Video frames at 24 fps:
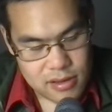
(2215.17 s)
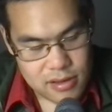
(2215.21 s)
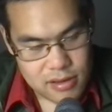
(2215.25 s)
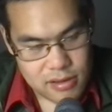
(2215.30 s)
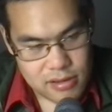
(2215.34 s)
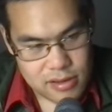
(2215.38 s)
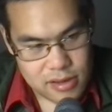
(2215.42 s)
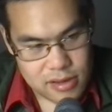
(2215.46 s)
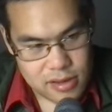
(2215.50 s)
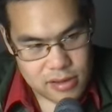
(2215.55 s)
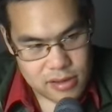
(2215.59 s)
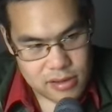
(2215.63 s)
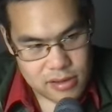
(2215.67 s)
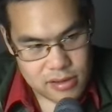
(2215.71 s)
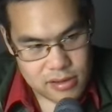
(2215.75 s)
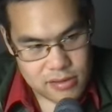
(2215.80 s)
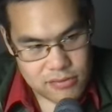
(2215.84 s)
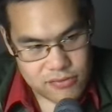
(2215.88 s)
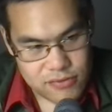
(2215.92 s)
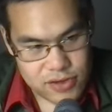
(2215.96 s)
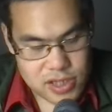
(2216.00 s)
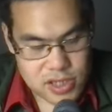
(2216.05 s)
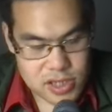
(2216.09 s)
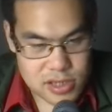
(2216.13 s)
the
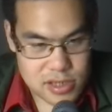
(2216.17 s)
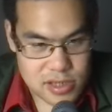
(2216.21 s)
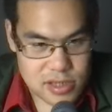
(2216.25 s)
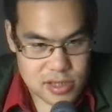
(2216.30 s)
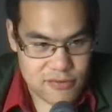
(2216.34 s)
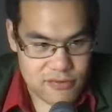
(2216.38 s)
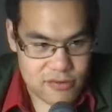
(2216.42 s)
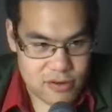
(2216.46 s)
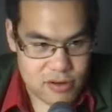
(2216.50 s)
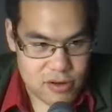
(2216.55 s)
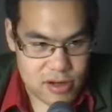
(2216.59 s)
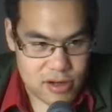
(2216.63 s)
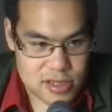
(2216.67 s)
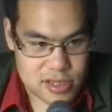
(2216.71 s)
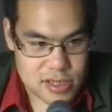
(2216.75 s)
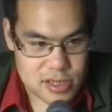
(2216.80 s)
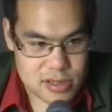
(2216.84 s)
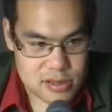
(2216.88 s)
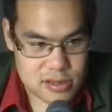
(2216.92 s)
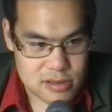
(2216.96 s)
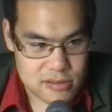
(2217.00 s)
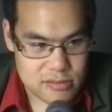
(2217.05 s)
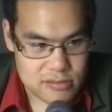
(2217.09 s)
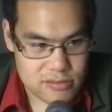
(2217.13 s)
Russians have
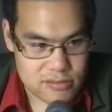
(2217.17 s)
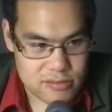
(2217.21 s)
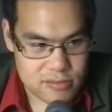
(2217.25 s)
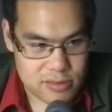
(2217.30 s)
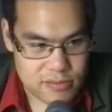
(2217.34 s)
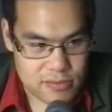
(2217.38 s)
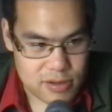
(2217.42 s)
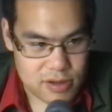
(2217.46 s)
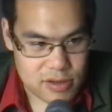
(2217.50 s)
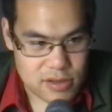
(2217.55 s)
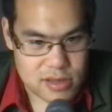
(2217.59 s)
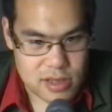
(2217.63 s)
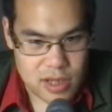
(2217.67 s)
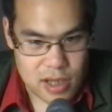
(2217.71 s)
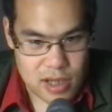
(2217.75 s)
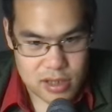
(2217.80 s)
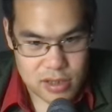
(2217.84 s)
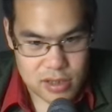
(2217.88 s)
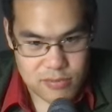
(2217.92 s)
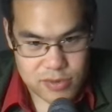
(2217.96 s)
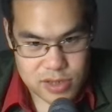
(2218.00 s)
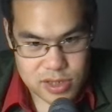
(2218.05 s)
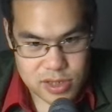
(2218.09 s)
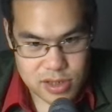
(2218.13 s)
lost about
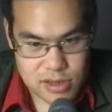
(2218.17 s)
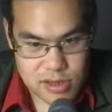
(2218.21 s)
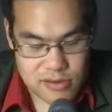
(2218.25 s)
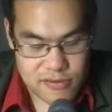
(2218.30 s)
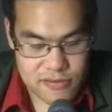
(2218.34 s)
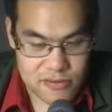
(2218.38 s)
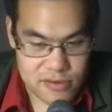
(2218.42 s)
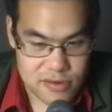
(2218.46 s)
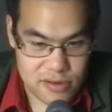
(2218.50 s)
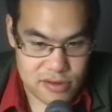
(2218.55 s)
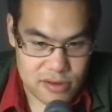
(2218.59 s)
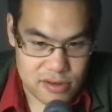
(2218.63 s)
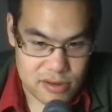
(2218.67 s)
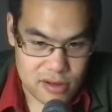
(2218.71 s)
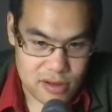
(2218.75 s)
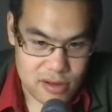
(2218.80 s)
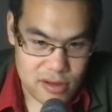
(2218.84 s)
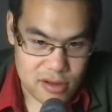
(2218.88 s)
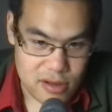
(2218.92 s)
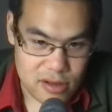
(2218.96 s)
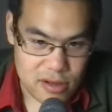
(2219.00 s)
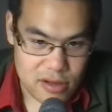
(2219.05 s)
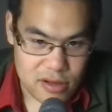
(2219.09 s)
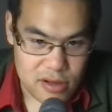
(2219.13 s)
90% of the
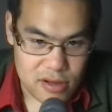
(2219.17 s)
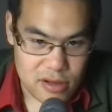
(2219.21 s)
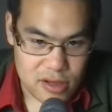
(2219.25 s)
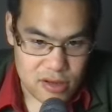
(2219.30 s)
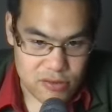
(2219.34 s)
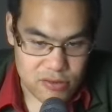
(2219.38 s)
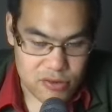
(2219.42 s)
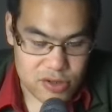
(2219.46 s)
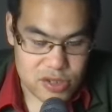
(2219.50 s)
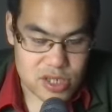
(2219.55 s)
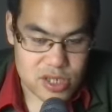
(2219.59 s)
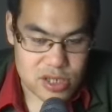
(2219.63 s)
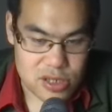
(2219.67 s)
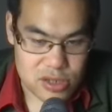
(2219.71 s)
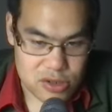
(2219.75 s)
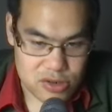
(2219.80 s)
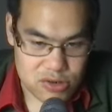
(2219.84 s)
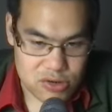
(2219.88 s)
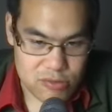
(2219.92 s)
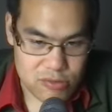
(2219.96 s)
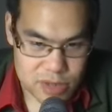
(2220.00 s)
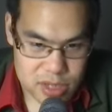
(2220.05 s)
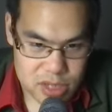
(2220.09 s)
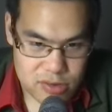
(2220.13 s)
original
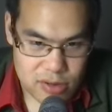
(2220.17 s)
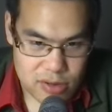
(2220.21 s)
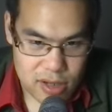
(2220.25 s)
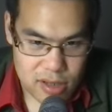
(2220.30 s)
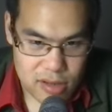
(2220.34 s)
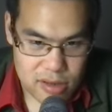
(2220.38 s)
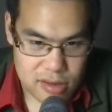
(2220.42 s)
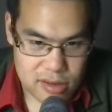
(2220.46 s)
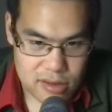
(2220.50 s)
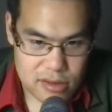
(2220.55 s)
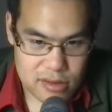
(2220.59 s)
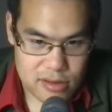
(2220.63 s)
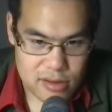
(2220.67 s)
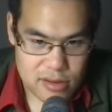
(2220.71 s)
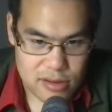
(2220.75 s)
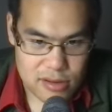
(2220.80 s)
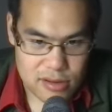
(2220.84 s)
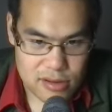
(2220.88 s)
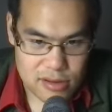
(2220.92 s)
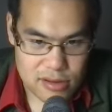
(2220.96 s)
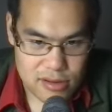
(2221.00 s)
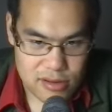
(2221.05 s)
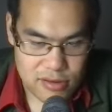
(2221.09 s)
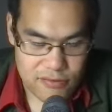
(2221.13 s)
troop strength
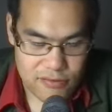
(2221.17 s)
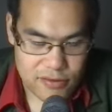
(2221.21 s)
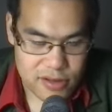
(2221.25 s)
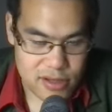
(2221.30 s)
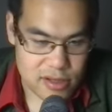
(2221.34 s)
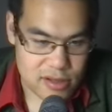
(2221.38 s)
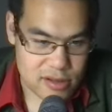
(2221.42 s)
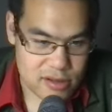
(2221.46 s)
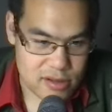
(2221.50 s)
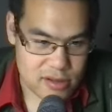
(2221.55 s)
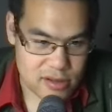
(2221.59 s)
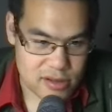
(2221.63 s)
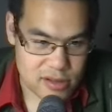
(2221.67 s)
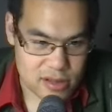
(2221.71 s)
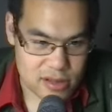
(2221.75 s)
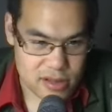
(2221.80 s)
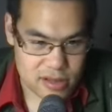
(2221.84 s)
of the